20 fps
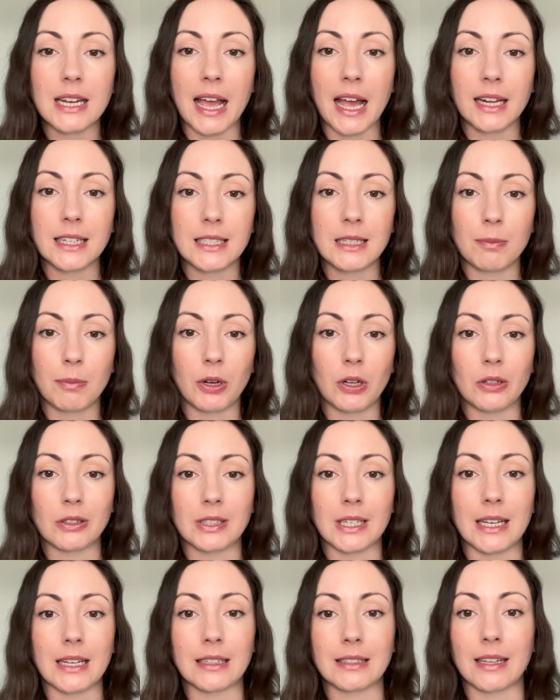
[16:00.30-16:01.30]

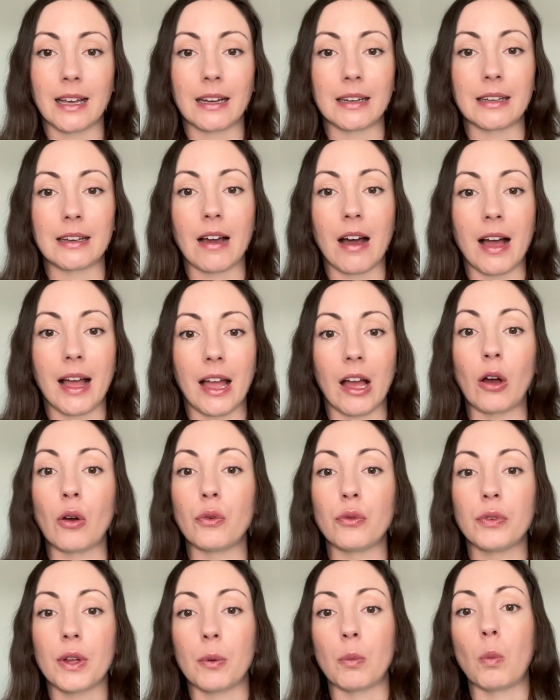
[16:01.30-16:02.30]
antibiotics and gut
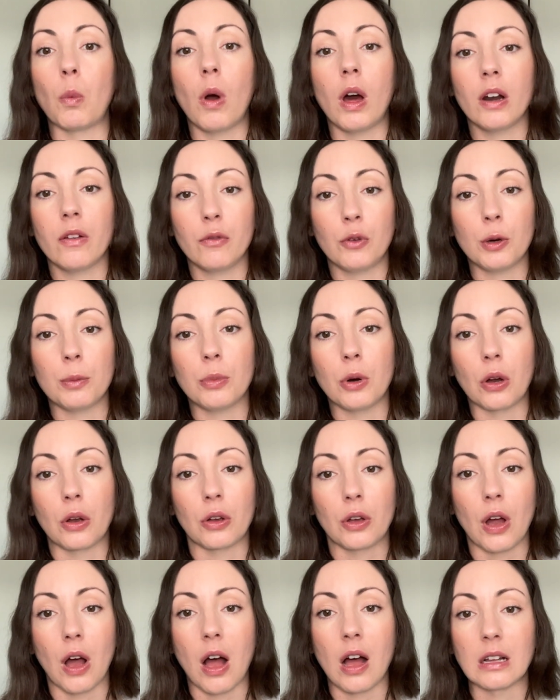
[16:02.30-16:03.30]
health in one of your
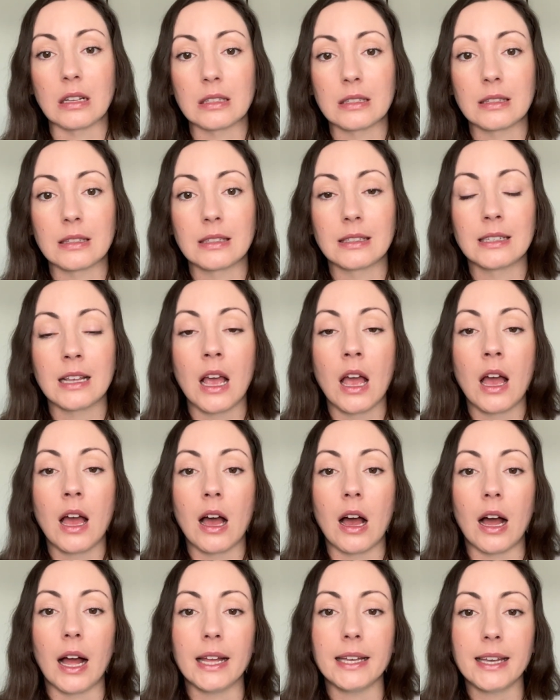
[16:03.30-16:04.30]
podcasts.
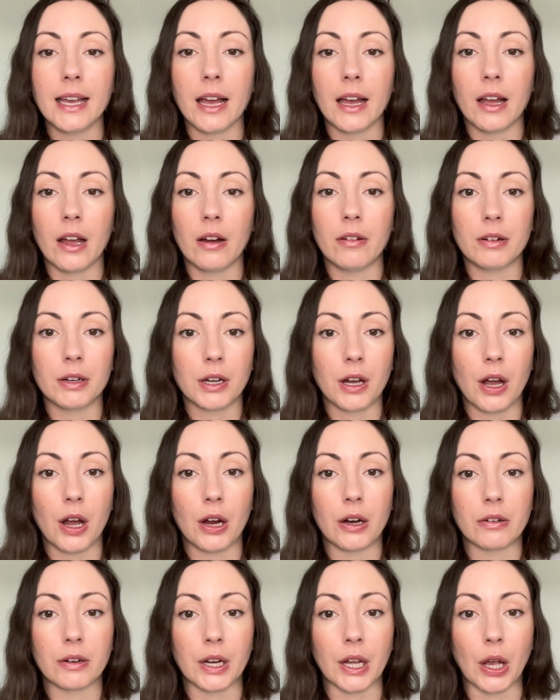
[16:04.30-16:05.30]
I get a
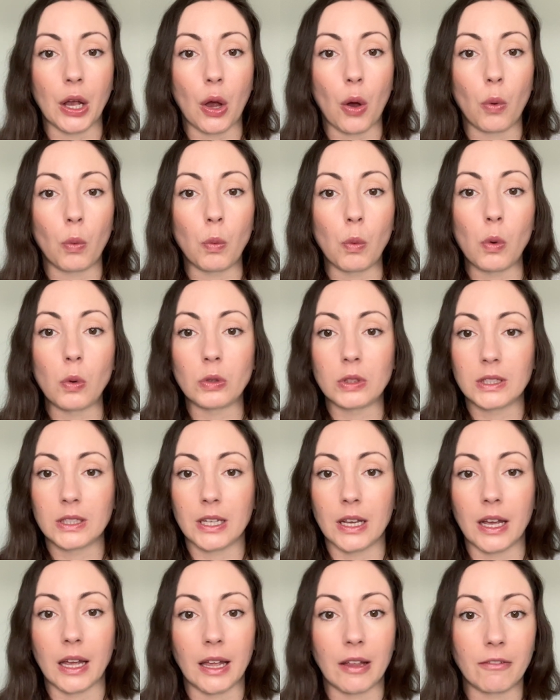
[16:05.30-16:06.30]
recurring water
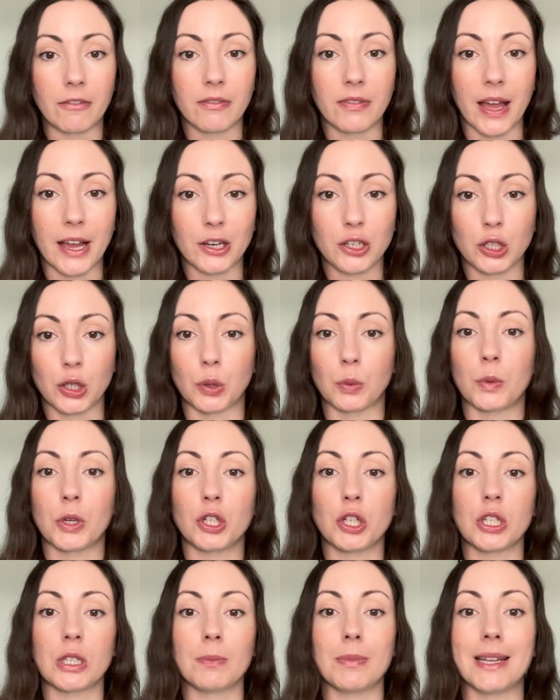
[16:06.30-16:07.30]
infection which
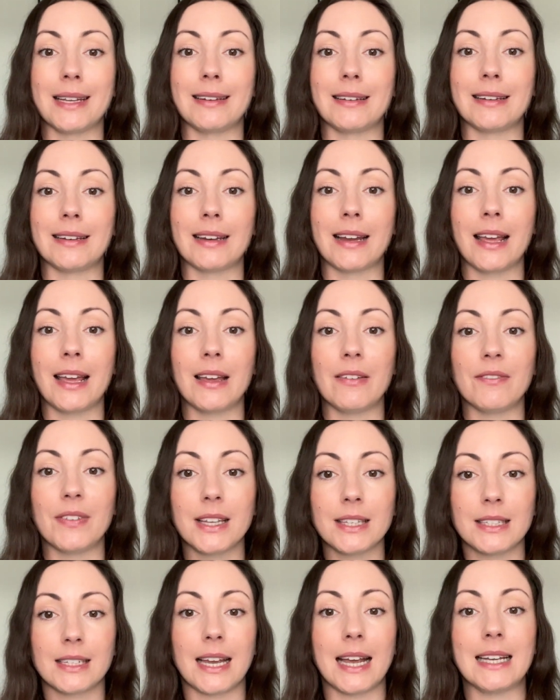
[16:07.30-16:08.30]
has been
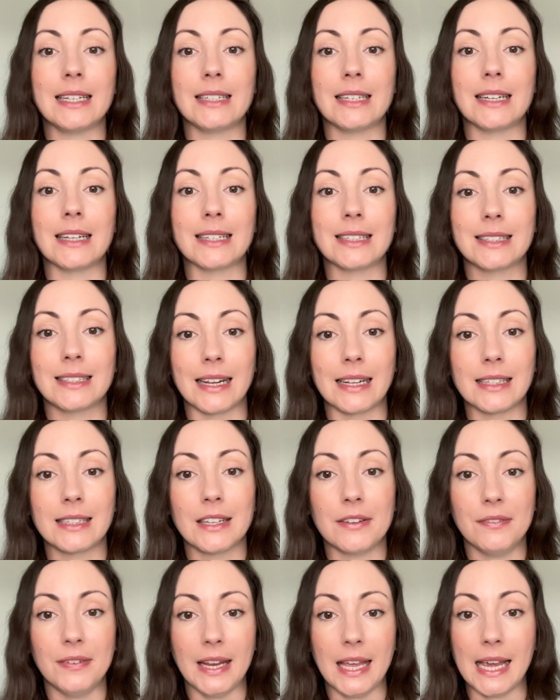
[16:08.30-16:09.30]
investigated
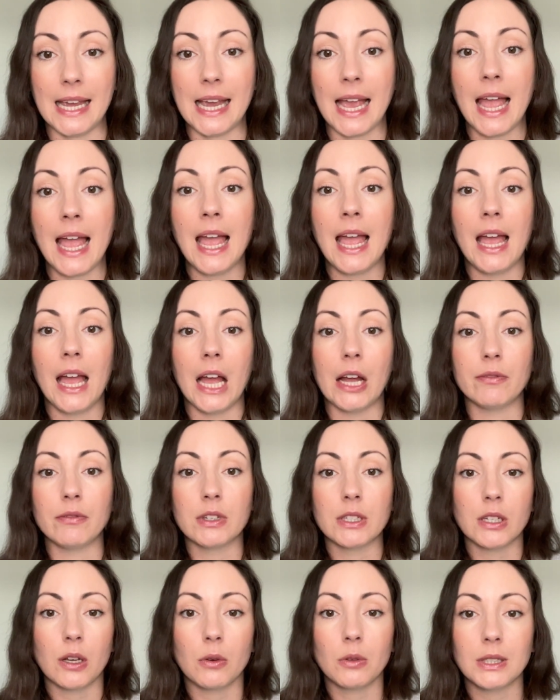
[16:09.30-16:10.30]
extensively and
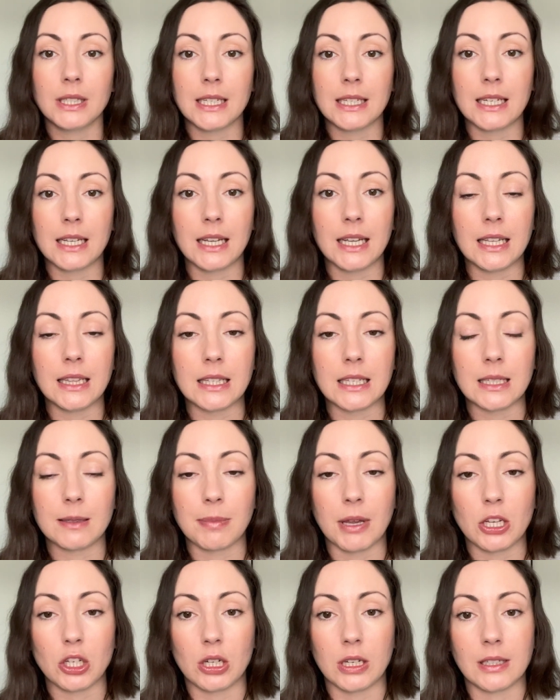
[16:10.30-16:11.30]
resulted in the
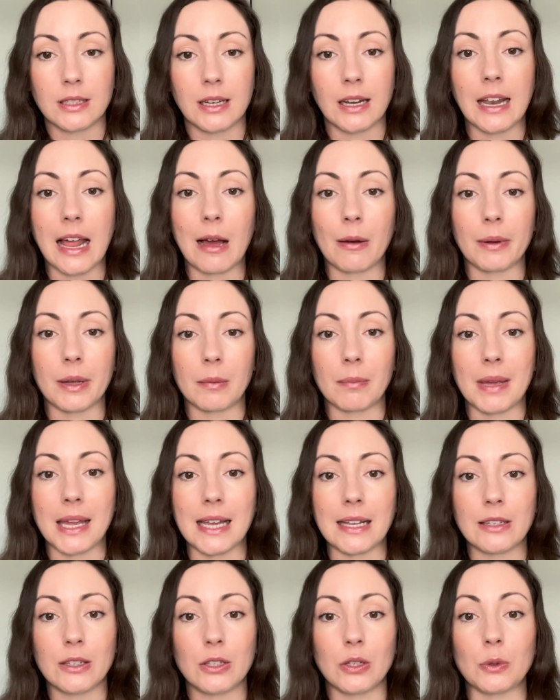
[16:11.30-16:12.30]
specialist allowing
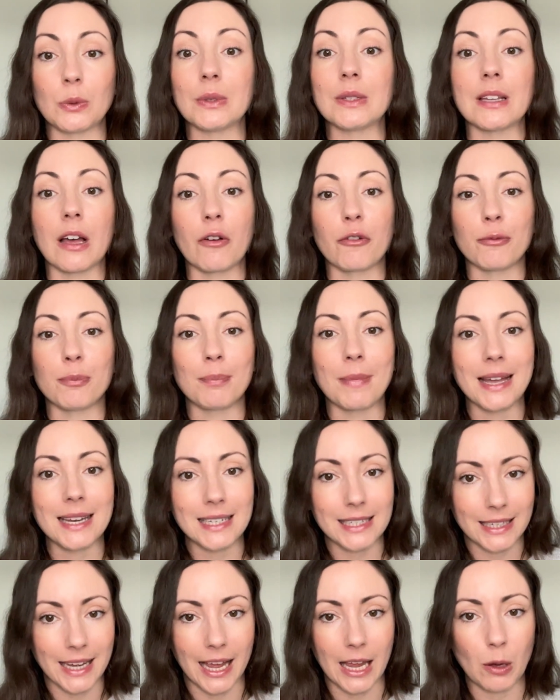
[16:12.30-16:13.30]
me to
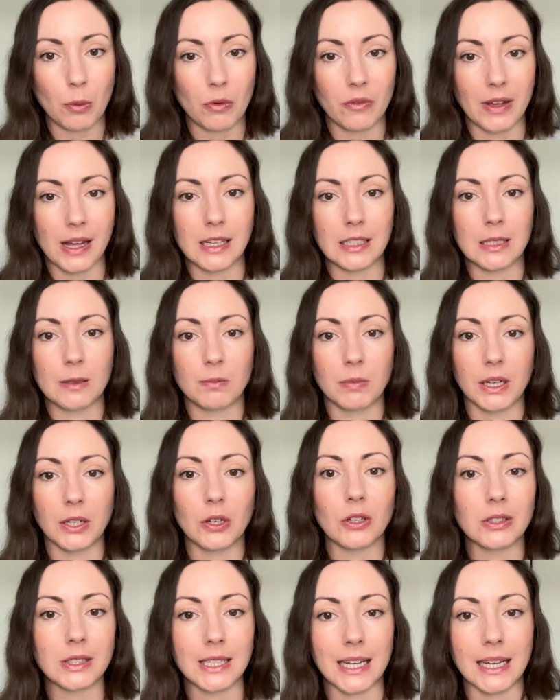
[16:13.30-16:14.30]
self-medicate with
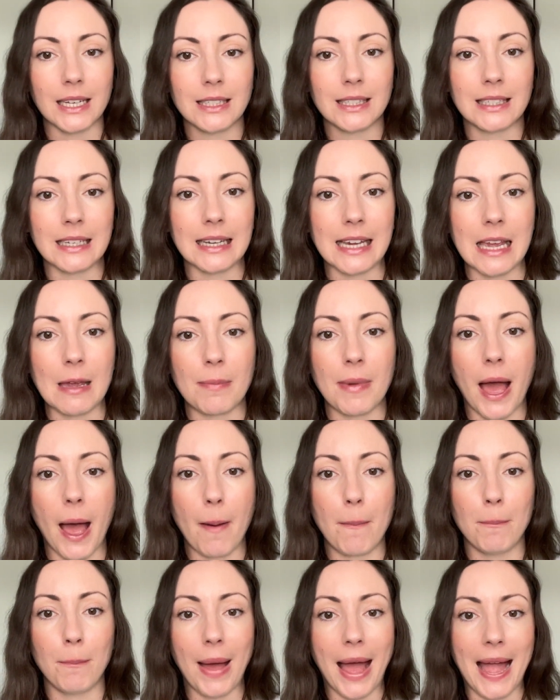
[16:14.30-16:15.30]
antibiotics to keep it
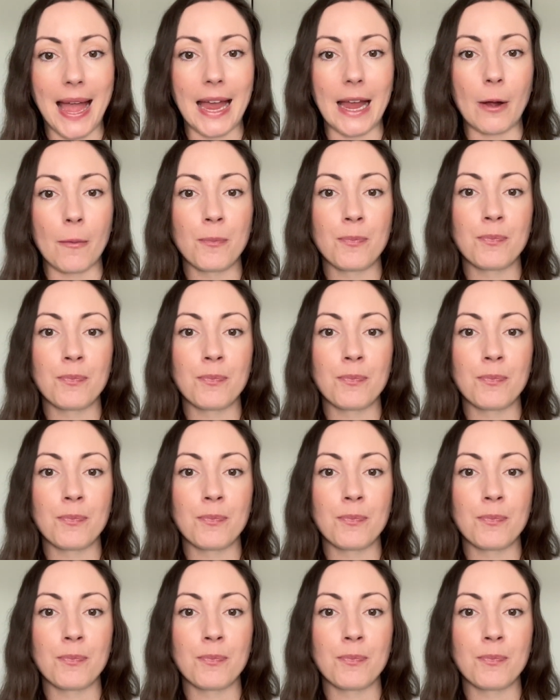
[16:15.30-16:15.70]
at bay